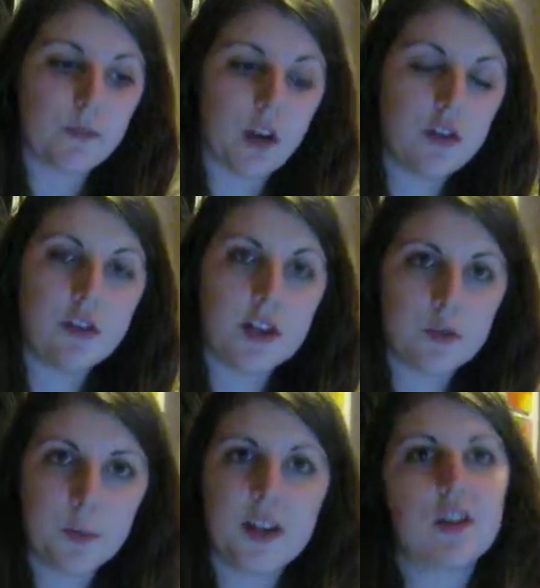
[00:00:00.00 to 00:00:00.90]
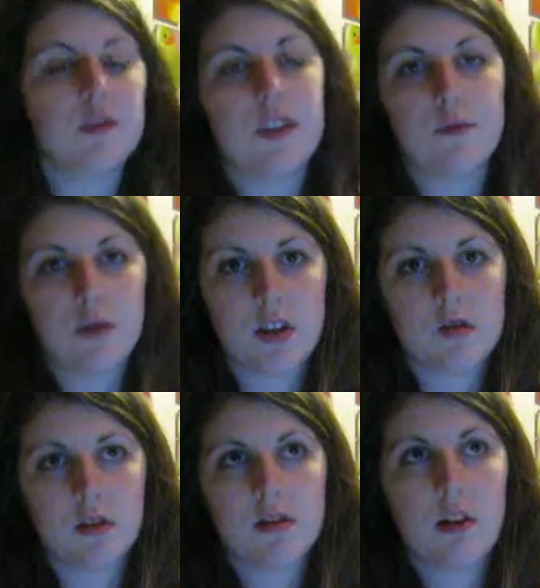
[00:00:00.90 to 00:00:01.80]
took several pictures of different
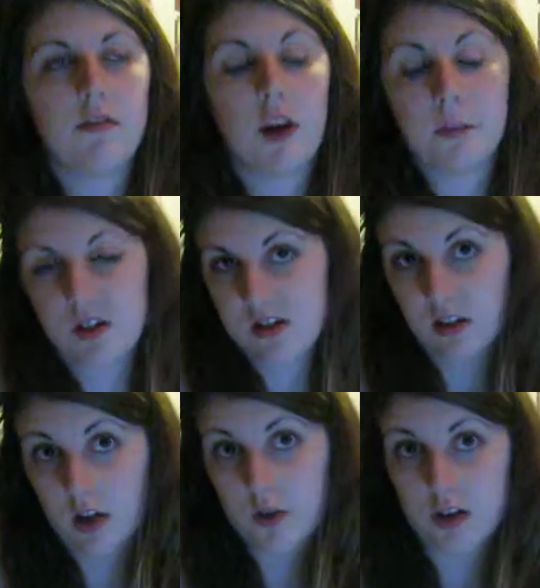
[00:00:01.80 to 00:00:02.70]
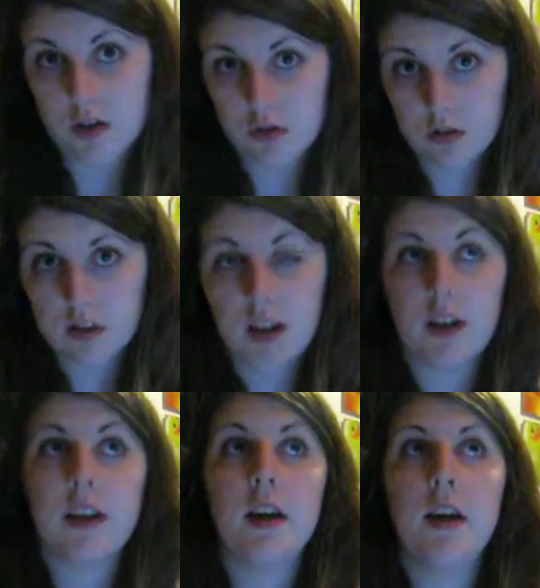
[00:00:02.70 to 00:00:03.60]
restaurants, and I found my desired restaurant, and
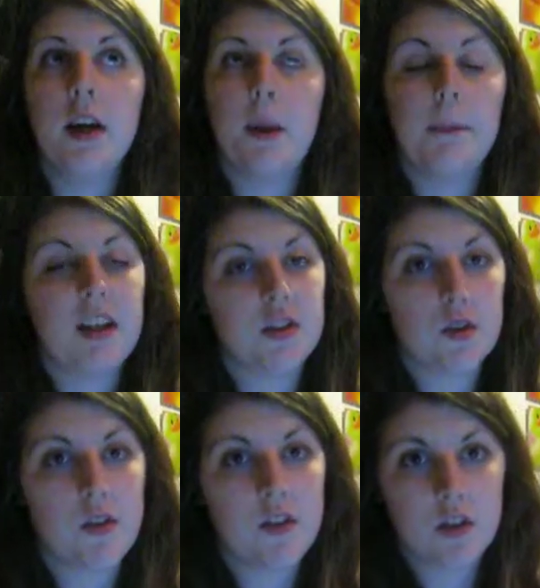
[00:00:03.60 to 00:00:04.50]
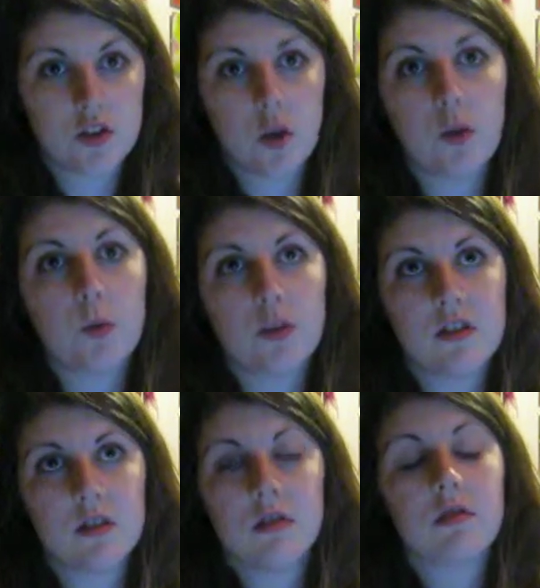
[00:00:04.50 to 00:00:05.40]
I made sure that the shot was
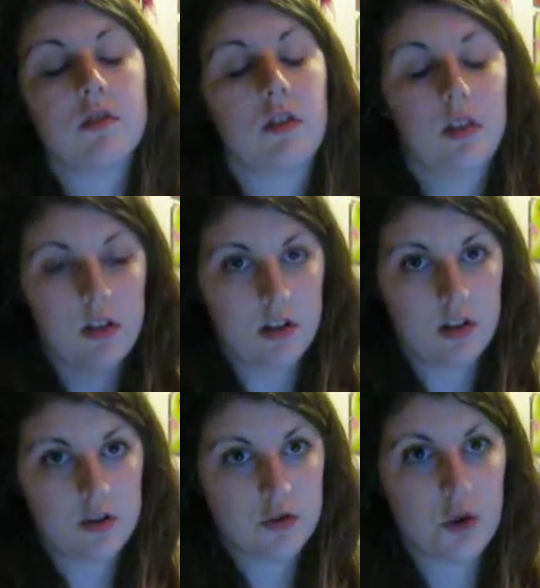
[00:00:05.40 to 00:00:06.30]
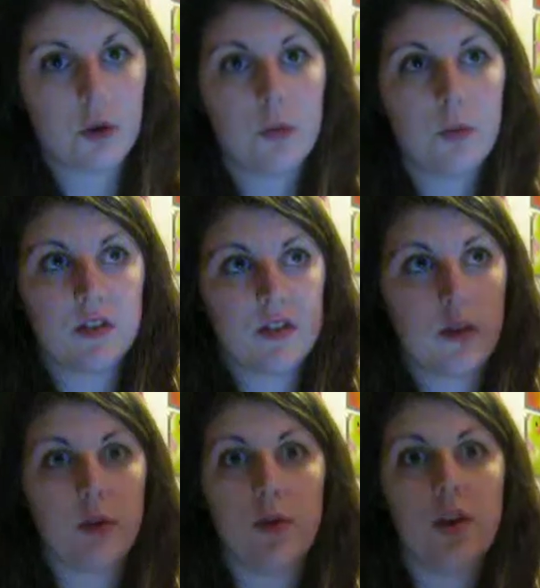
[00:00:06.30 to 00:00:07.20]

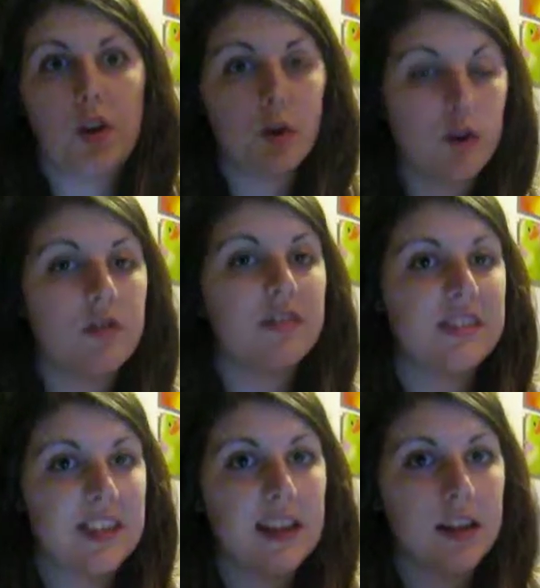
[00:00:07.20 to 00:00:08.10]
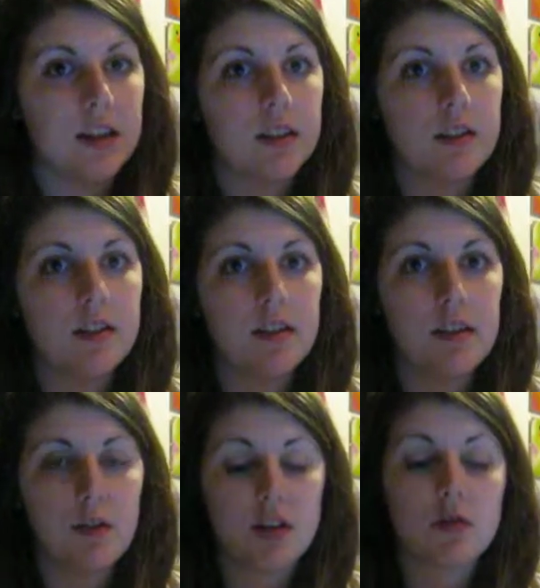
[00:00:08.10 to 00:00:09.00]
so that you couldn't see
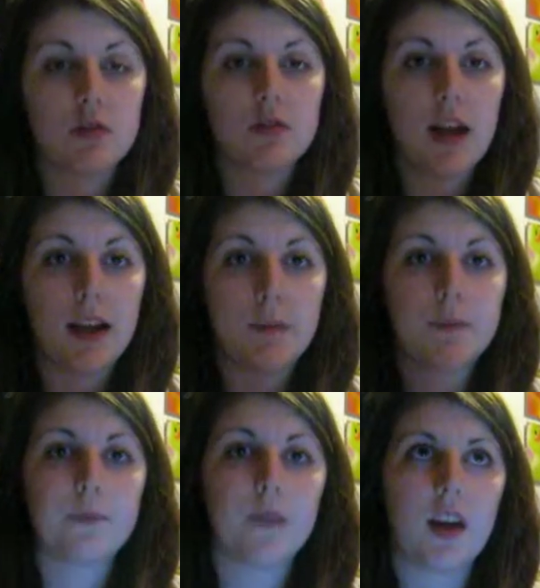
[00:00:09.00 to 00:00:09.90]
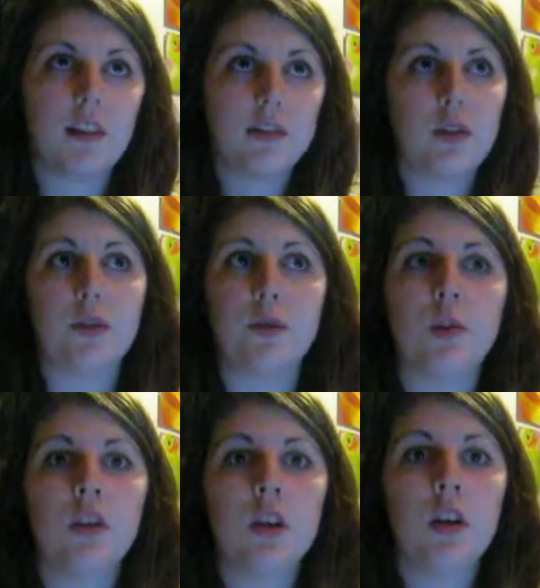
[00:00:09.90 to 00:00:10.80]
the restaurant name, and so
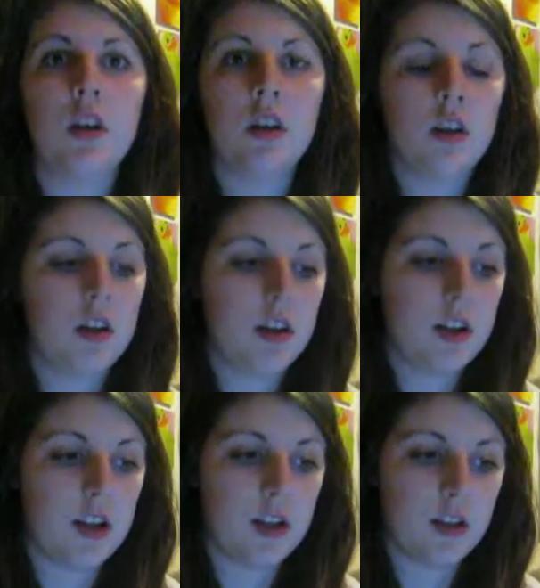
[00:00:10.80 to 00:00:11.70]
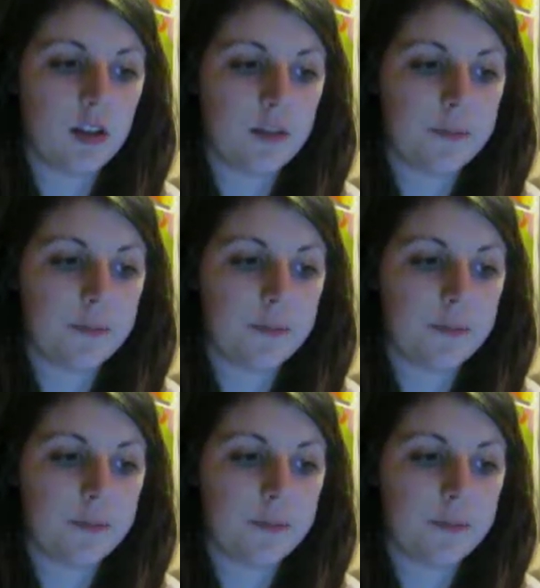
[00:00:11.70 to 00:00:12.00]
I